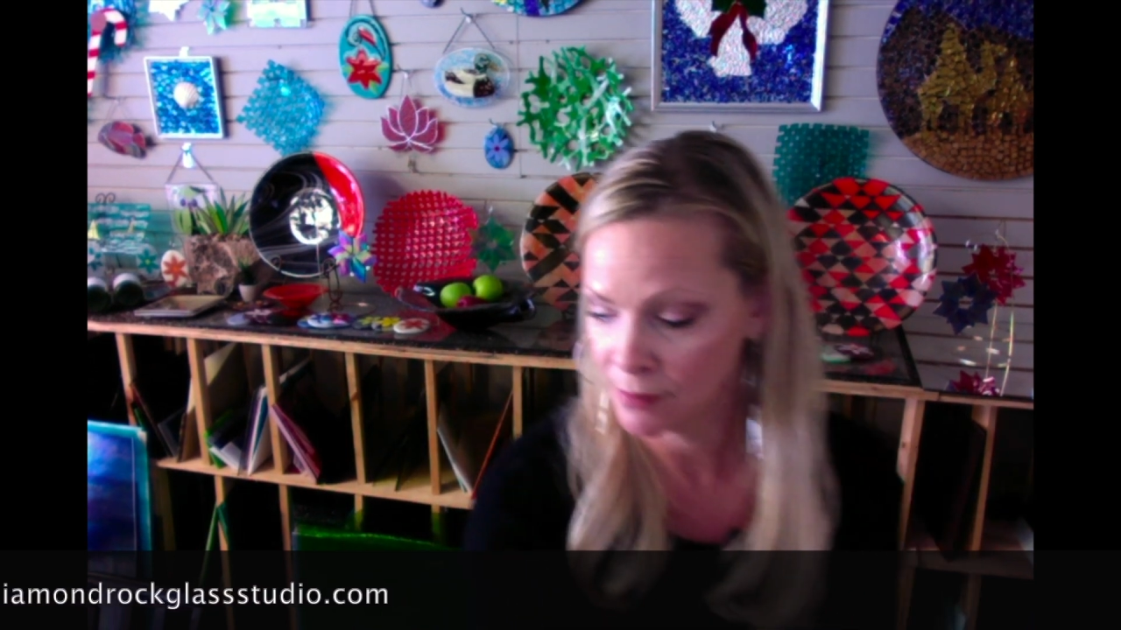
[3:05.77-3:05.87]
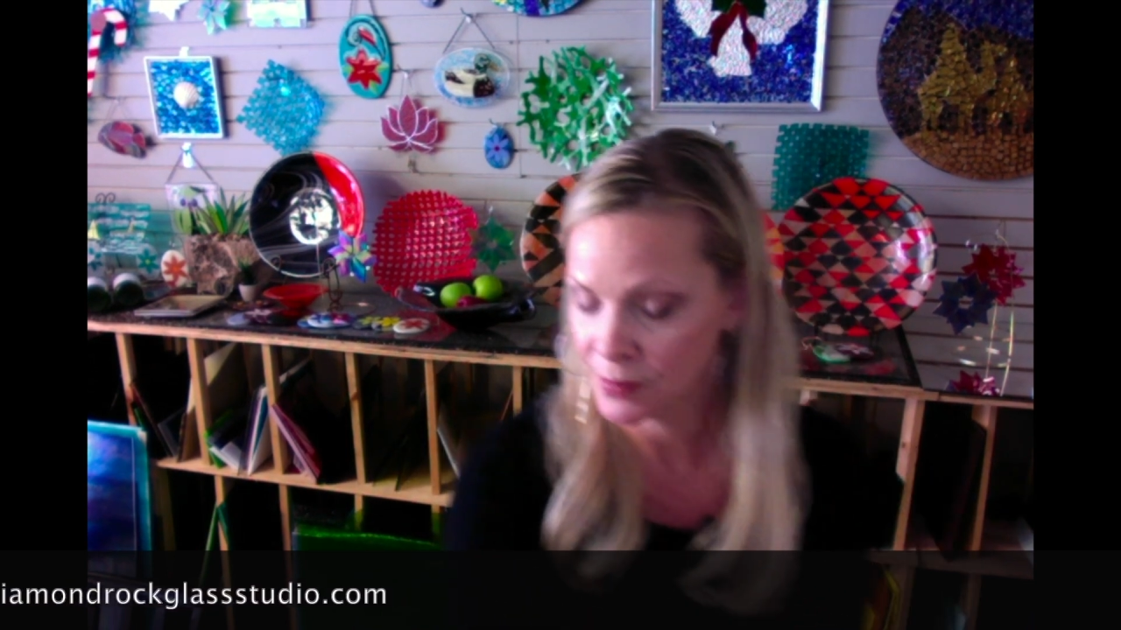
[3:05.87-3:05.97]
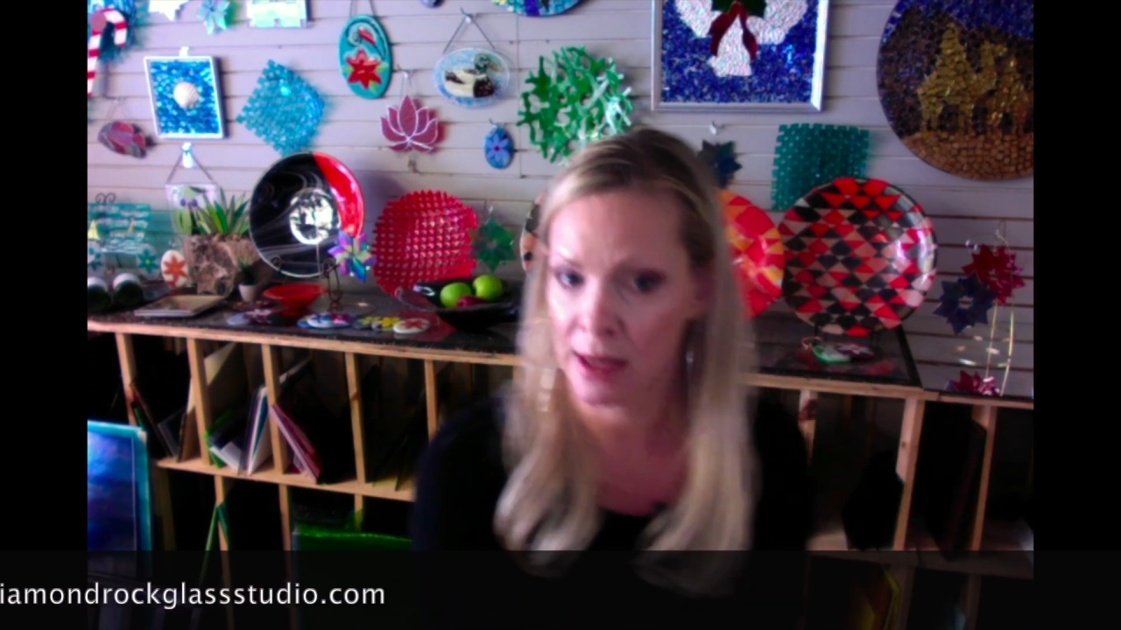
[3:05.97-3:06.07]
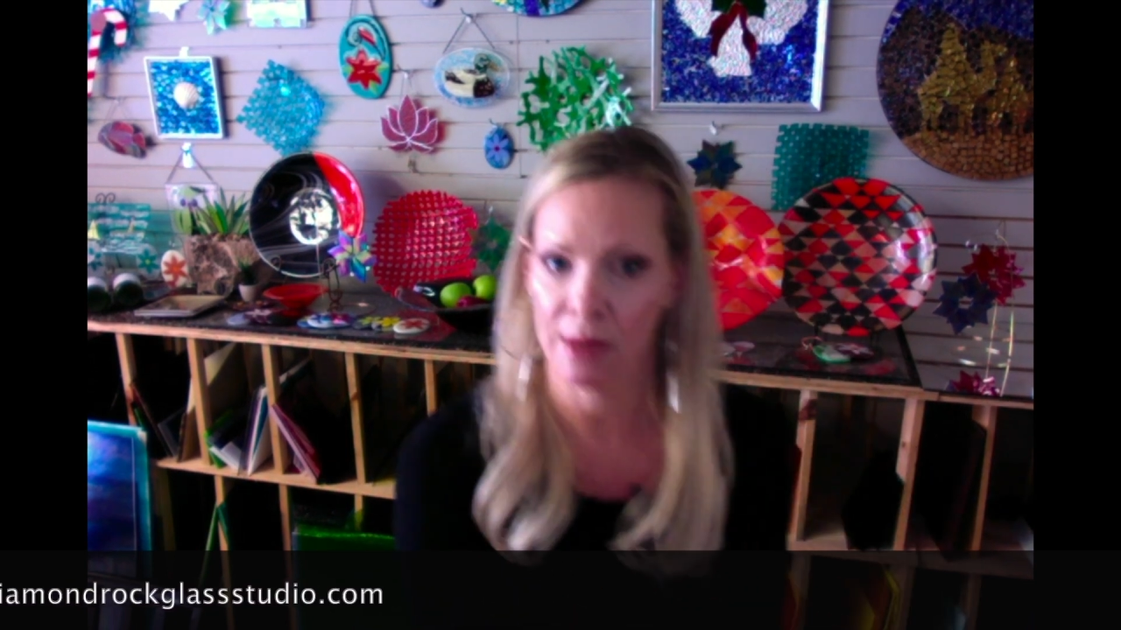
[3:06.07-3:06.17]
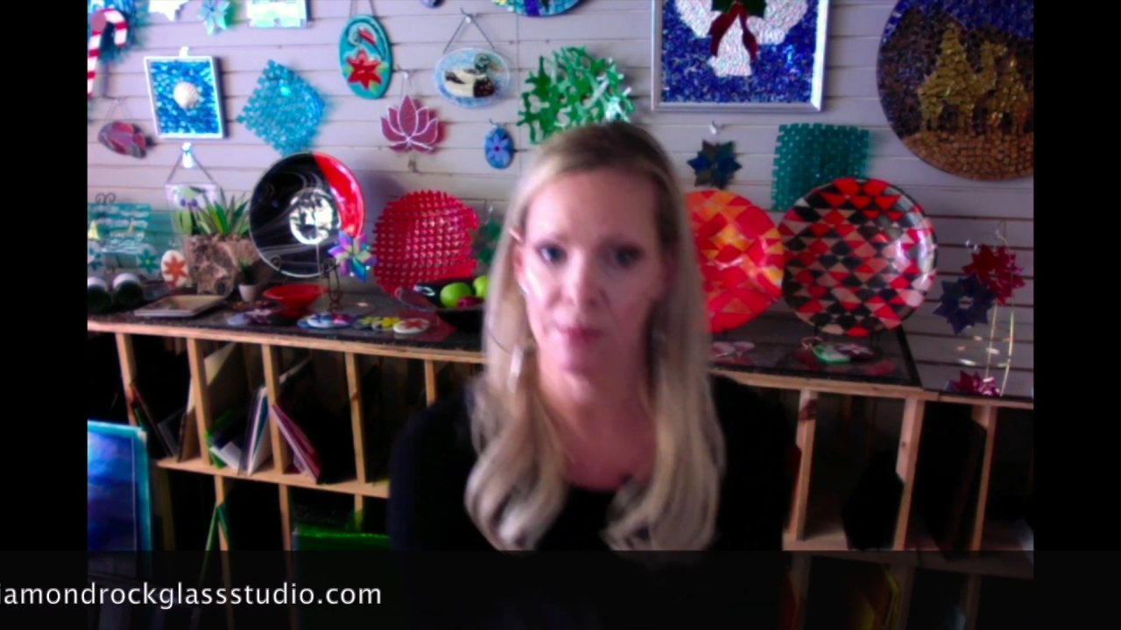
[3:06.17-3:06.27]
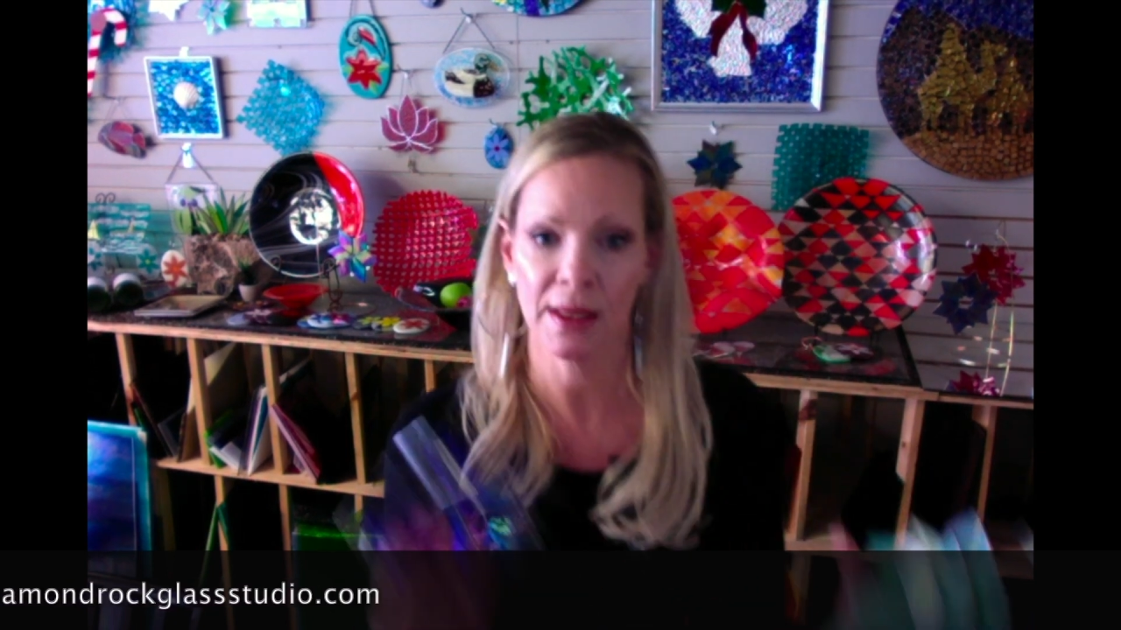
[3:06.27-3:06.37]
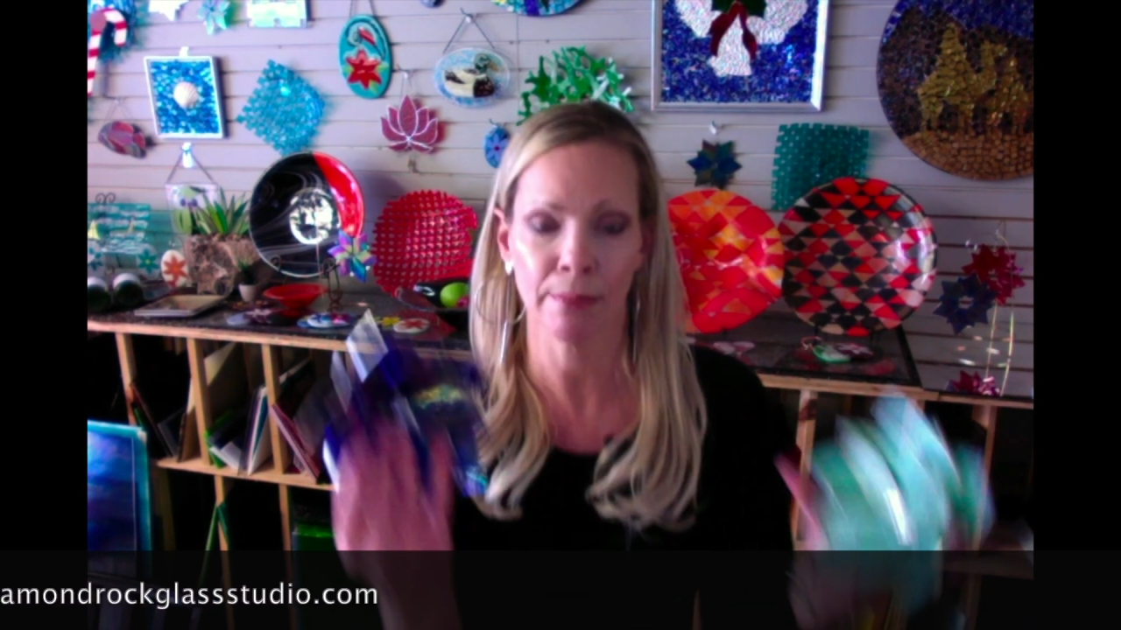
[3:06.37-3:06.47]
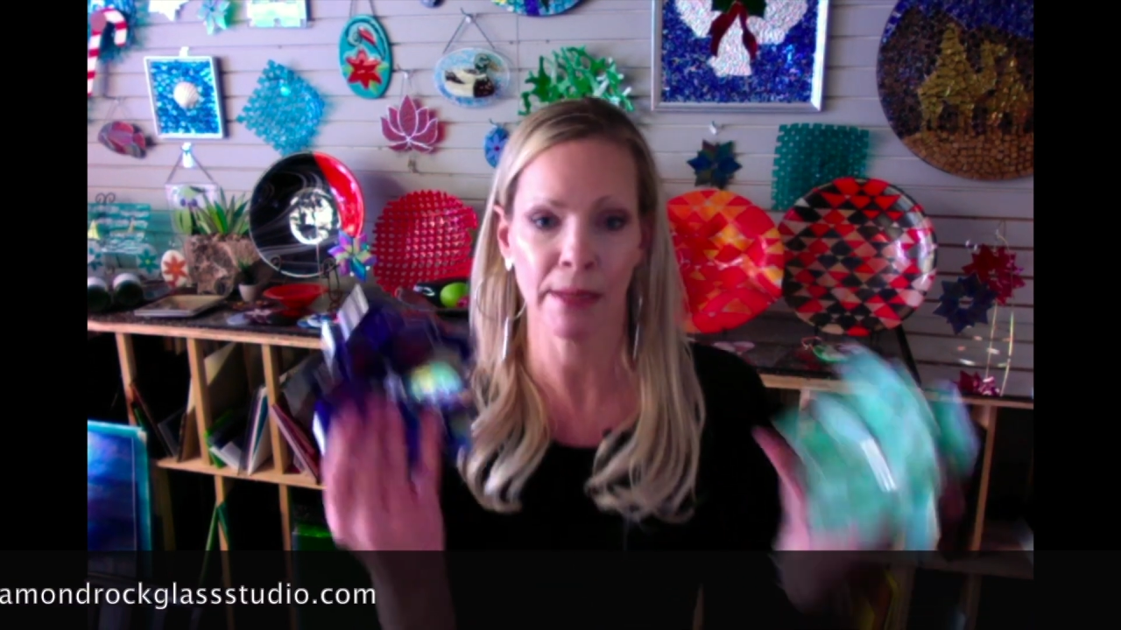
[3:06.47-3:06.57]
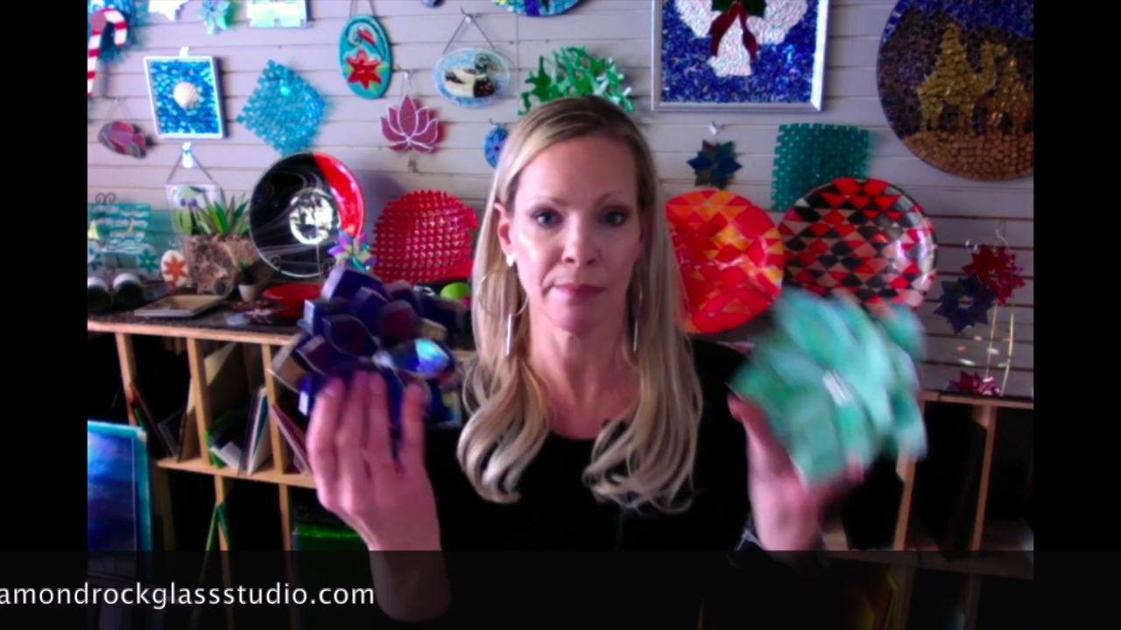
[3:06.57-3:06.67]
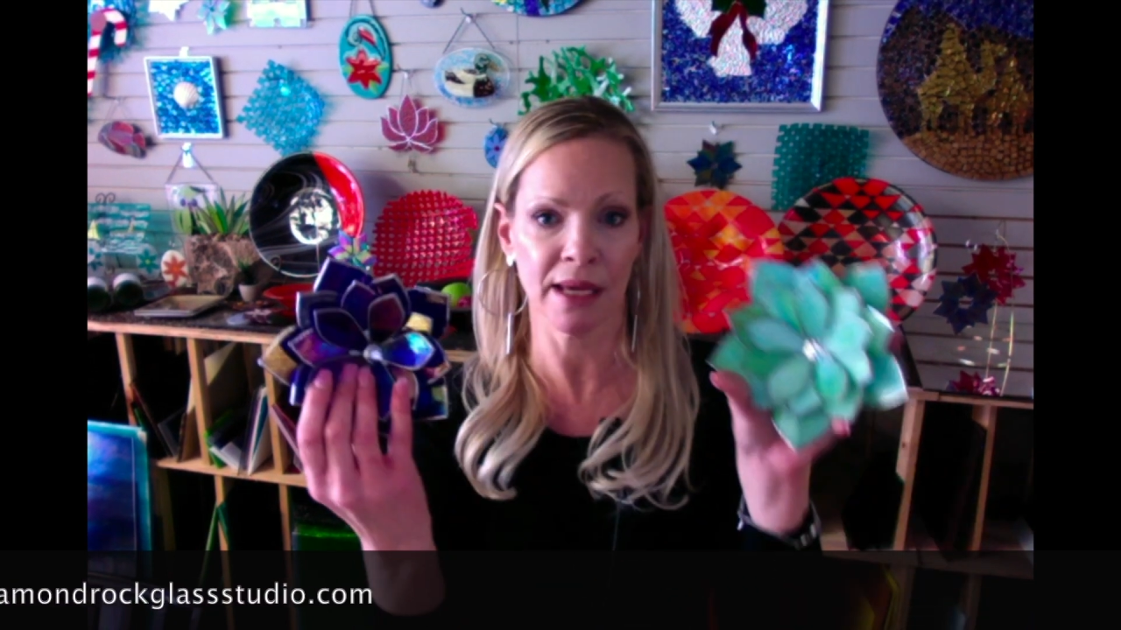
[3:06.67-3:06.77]
that
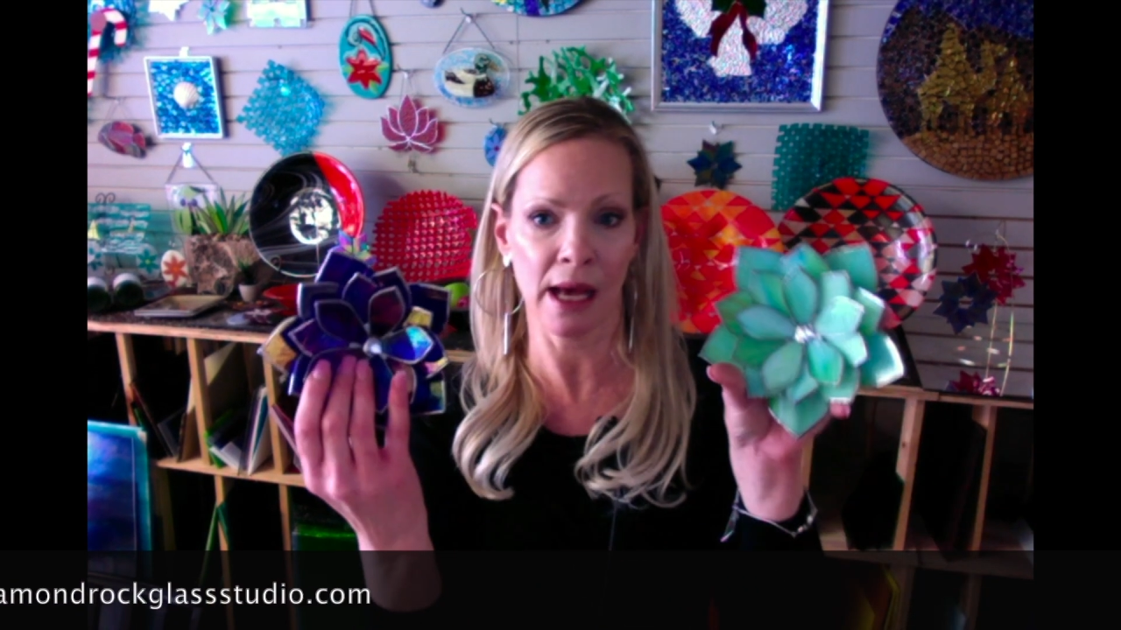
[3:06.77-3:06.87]
might be